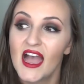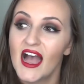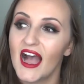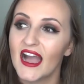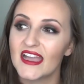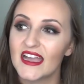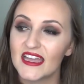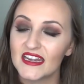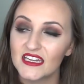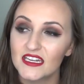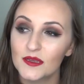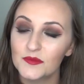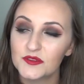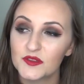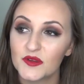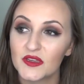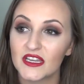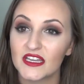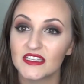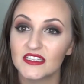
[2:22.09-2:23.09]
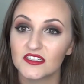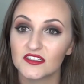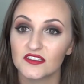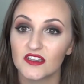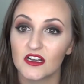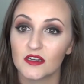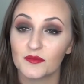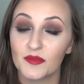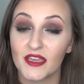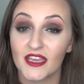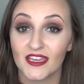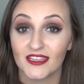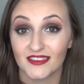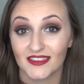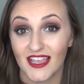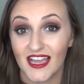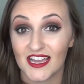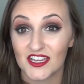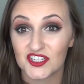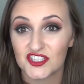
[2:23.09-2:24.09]
I ended up doing a year-long
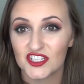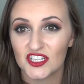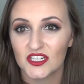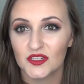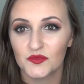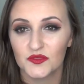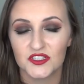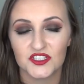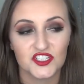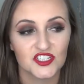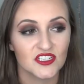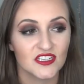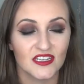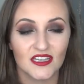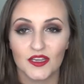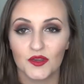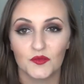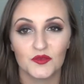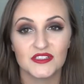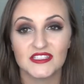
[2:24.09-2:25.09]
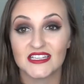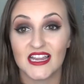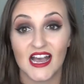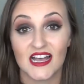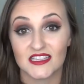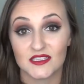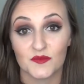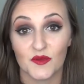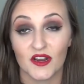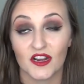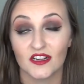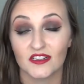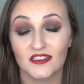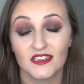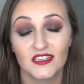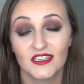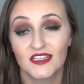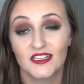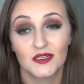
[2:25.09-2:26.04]
pan last year, which was not smart.